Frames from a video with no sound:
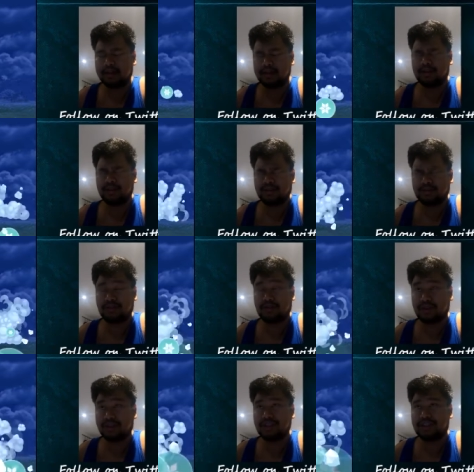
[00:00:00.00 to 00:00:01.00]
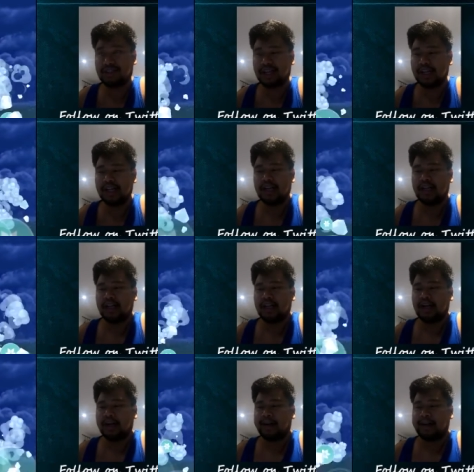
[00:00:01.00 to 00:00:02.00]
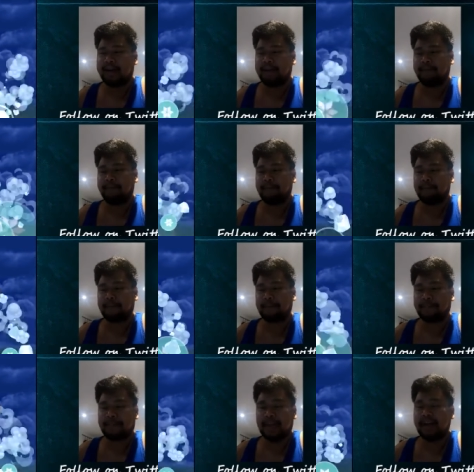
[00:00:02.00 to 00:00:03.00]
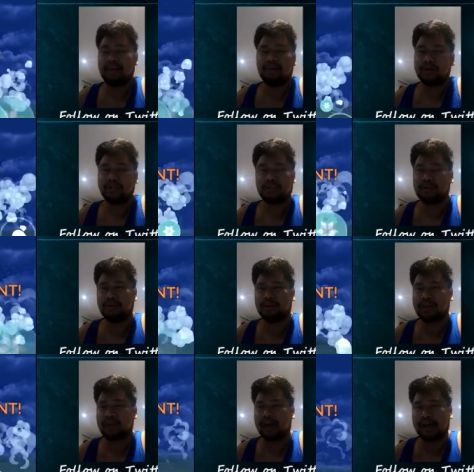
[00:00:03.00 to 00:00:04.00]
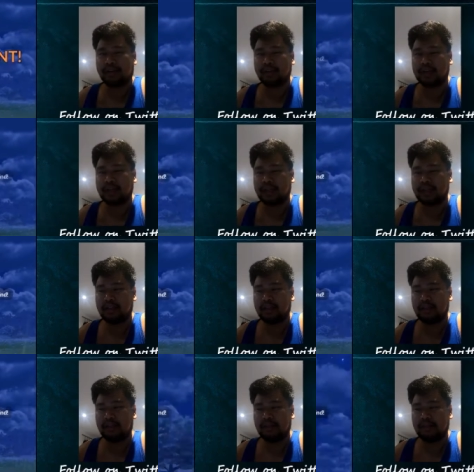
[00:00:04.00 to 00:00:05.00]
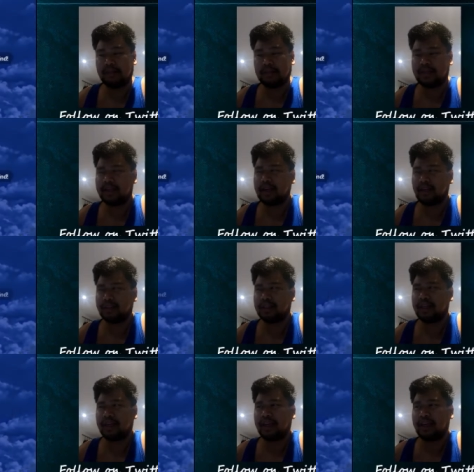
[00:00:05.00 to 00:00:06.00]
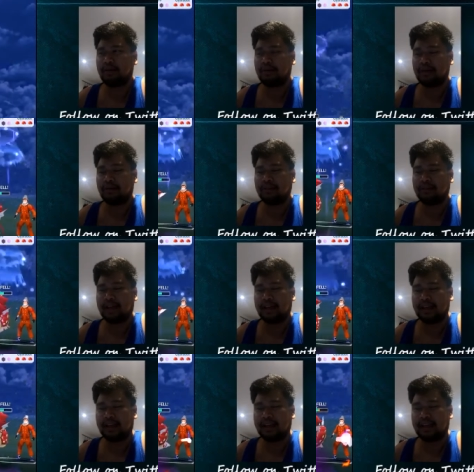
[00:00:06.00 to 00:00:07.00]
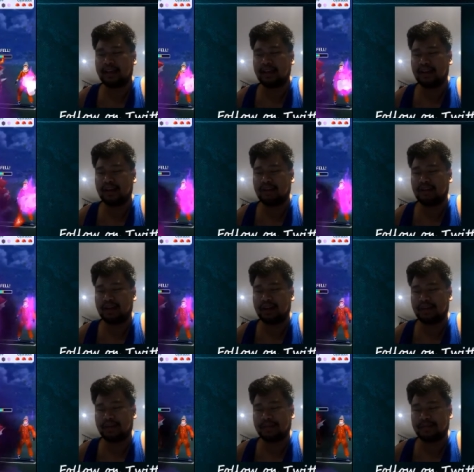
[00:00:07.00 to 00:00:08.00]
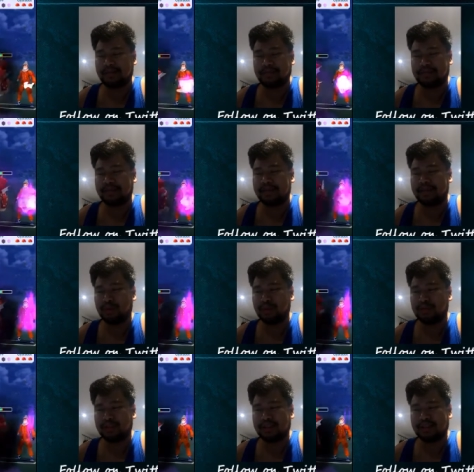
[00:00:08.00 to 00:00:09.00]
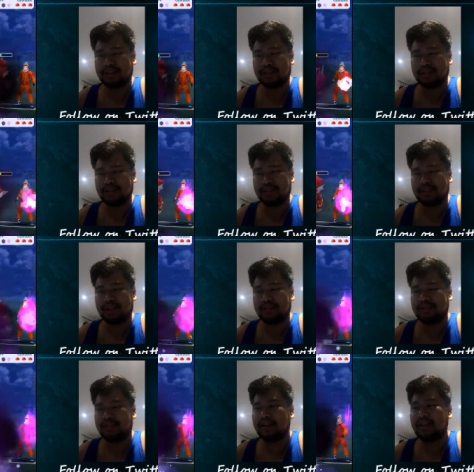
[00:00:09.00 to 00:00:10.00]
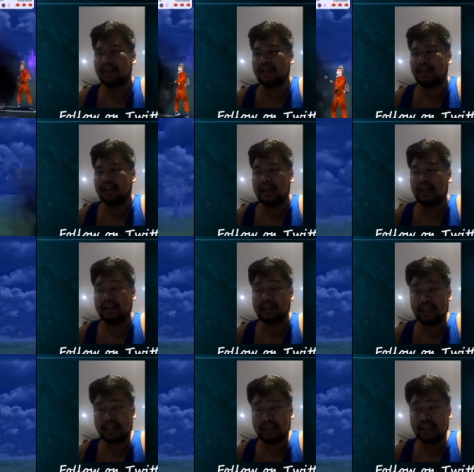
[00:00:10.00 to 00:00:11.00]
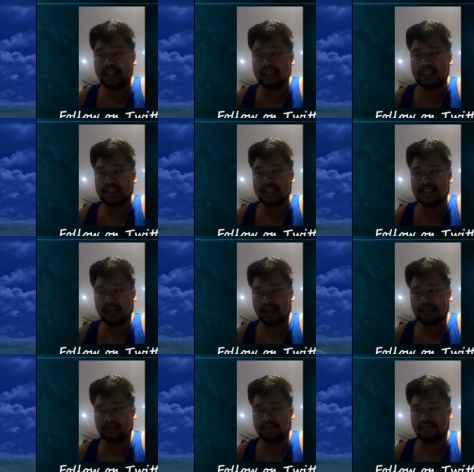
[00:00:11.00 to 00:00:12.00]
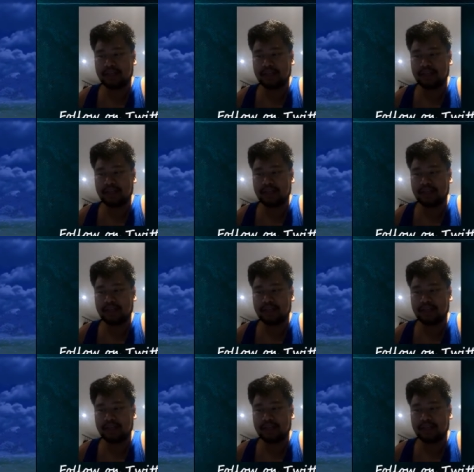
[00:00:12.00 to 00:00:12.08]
can use Crunch. I always thought it was like Aqua Tail, and then I was thinking while I was playing, like, what other move does Gyarados have? And then he saved